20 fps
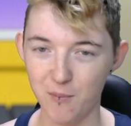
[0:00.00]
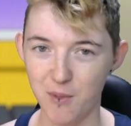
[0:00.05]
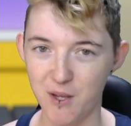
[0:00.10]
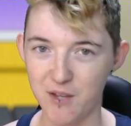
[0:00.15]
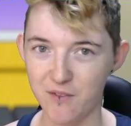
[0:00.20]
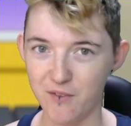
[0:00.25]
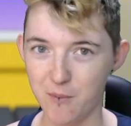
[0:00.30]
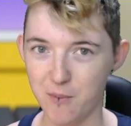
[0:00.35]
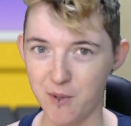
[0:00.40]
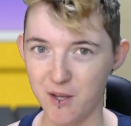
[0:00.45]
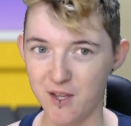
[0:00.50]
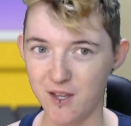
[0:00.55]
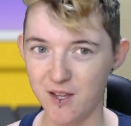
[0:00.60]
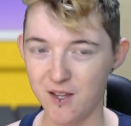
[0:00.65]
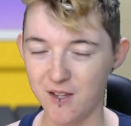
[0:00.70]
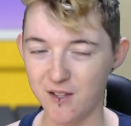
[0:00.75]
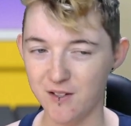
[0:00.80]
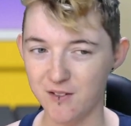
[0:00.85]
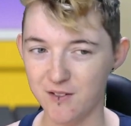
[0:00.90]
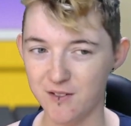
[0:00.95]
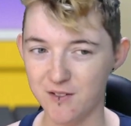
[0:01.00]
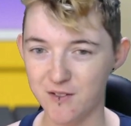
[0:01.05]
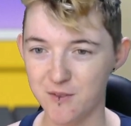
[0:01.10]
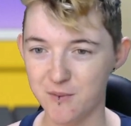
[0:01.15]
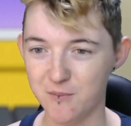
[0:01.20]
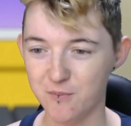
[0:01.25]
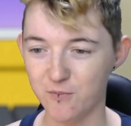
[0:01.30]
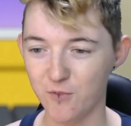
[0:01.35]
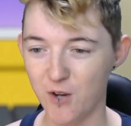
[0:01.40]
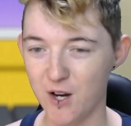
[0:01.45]
PvP and
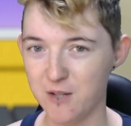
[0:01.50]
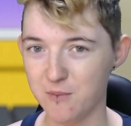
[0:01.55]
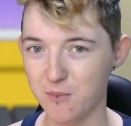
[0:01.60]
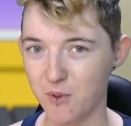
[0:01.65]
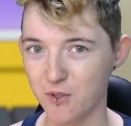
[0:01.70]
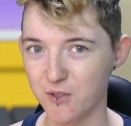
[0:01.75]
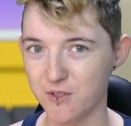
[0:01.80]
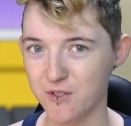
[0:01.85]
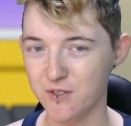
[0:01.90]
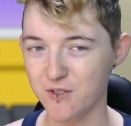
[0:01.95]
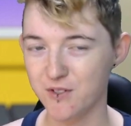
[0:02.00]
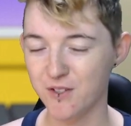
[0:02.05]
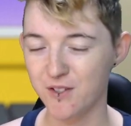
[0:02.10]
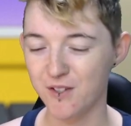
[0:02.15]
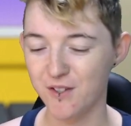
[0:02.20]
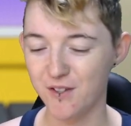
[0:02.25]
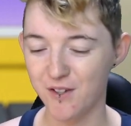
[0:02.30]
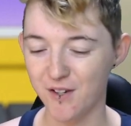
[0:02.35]
raid boss